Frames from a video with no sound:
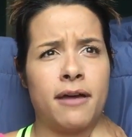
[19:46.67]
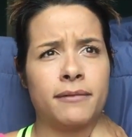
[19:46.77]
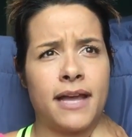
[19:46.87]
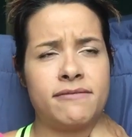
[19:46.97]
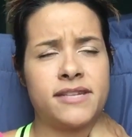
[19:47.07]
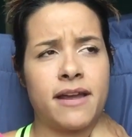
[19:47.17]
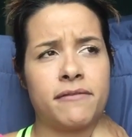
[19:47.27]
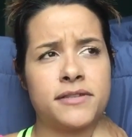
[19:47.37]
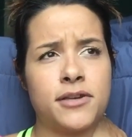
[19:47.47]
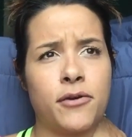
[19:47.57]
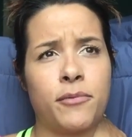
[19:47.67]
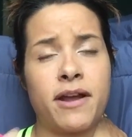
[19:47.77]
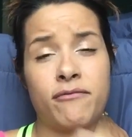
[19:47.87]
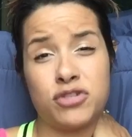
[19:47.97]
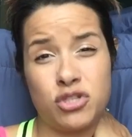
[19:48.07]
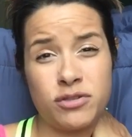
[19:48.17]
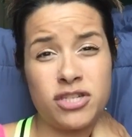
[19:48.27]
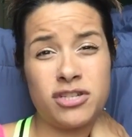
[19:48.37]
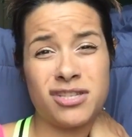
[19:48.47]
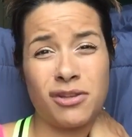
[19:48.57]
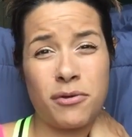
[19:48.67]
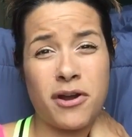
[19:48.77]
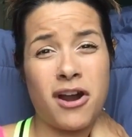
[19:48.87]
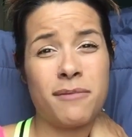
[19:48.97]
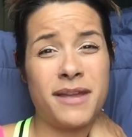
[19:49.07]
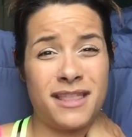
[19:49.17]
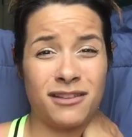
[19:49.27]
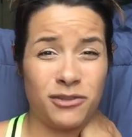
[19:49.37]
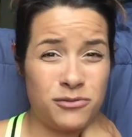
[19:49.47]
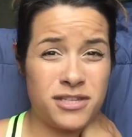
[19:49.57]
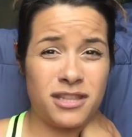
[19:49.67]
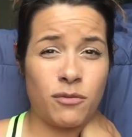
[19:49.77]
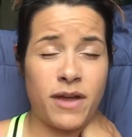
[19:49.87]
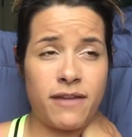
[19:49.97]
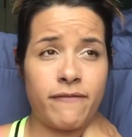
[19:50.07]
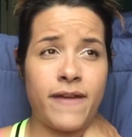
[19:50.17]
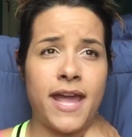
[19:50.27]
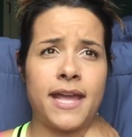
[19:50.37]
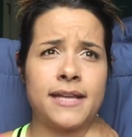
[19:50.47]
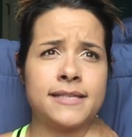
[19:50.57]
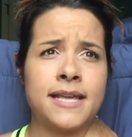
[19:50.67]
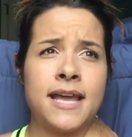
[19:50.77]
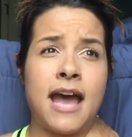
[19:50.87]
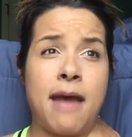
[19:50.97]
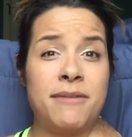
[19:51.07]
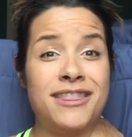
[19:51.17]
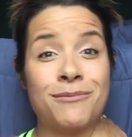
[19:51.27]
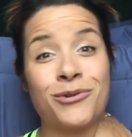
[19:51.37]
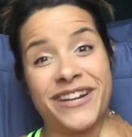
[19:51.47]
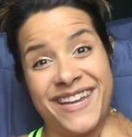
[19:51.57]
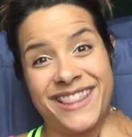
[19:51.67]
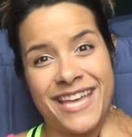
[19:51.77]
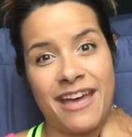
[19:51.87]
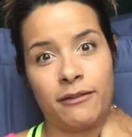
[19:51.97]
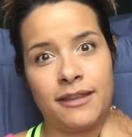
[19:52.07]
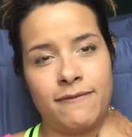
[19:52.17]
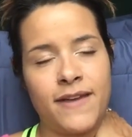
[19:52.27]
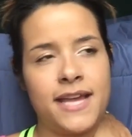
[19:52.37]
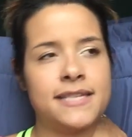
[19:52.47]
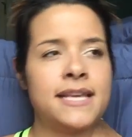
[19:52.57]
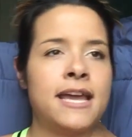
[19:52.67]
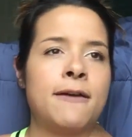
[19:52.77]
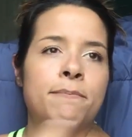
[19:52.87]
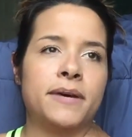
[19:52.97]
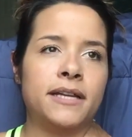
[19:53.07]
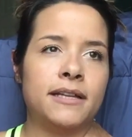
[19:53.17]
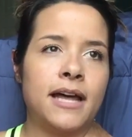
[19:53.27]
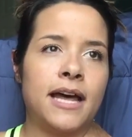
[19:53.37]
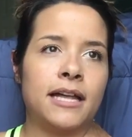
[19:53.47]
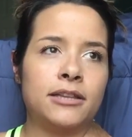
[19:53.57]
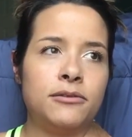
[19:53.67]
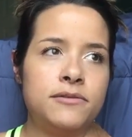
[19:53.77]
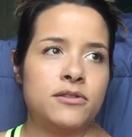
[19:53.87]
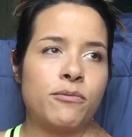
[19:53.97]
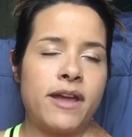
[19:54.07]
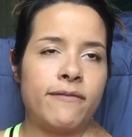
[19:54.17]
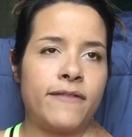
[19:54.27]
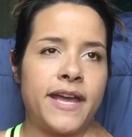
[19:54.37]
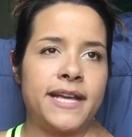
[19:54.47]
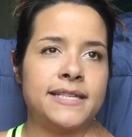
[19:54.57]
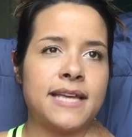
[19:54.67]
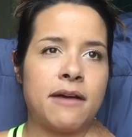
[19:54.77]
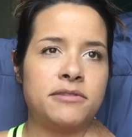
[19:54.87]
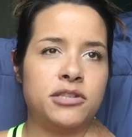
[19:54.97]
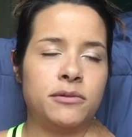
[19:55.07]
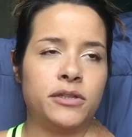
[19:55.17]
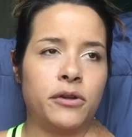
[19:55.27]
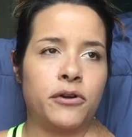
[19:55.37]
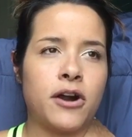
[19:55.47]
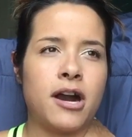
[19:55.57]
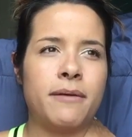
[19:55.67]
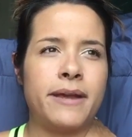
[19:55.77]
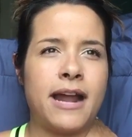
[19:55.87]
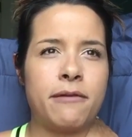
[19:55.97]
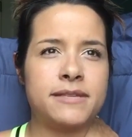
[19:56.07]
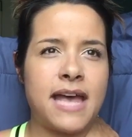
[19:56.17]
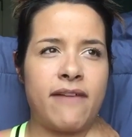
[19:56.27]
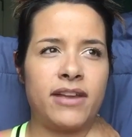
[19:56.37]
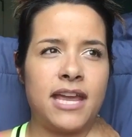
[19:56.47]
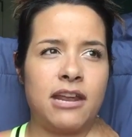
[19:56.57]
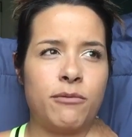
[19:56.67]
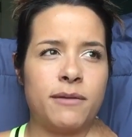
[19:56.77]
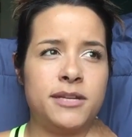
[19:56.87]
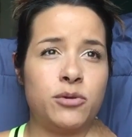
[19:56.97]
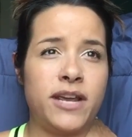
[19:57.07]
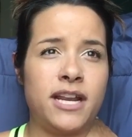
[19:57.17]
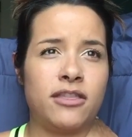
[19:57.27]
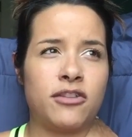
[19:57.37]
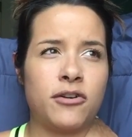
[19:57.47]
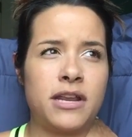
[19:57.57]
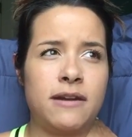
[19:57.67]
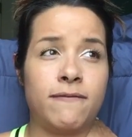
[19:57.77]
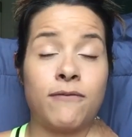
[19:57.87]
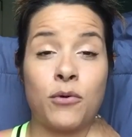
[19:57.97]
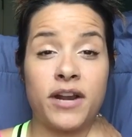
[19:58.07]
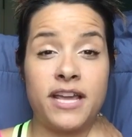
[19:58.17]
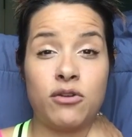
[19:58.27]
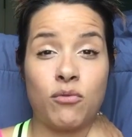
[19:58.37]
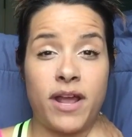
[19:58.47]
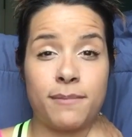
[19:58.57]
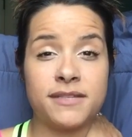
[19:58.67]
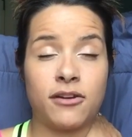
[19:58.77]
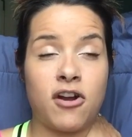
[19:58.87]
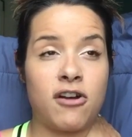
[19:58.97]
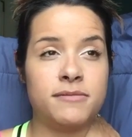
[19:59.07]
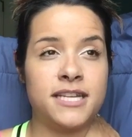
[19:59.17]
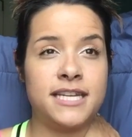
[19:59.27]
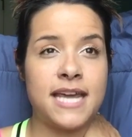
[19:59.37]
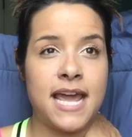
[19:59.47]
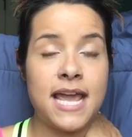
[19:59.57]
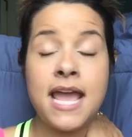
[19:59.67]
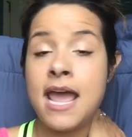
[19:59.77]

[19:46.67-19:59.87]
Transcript: lifestyle. So when I was doing just low carb in the losing the weight phase, I'm in the more get the healthy phase. But lose the weight phase, I was doing low carb and I was having anywhere between 30 to 40 grams of carbs a day,